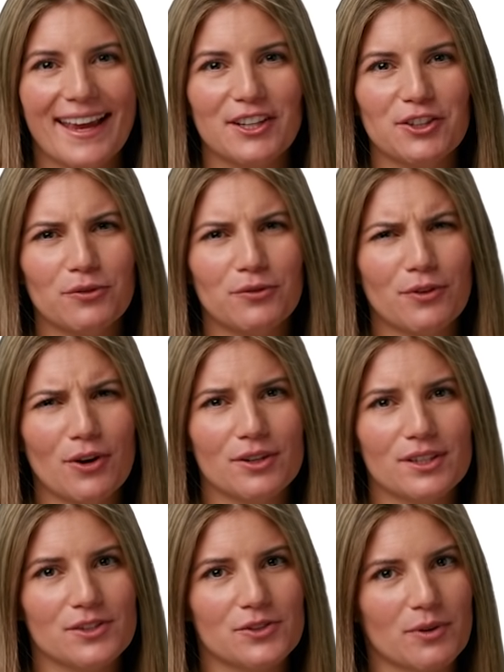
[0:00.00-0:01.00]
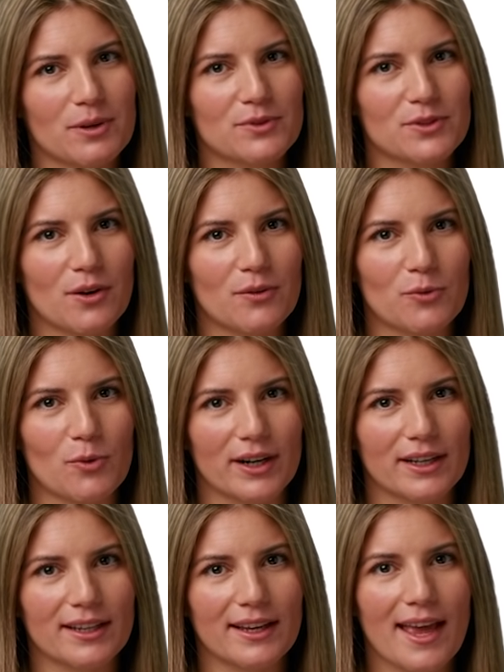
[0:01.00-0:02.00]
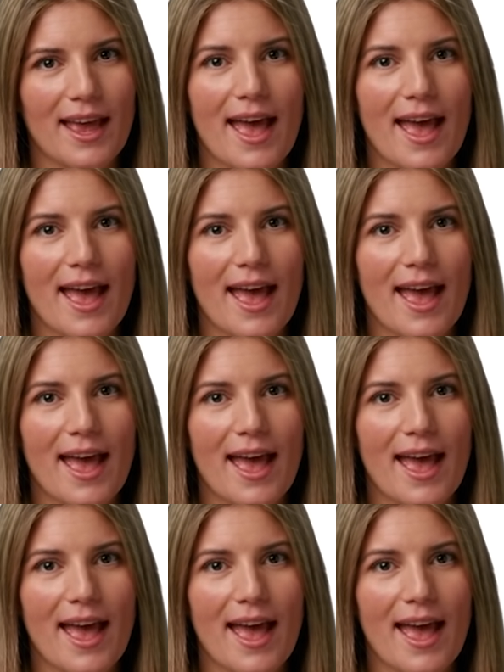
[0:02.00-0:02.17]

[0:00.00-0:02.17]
into focused streams of work,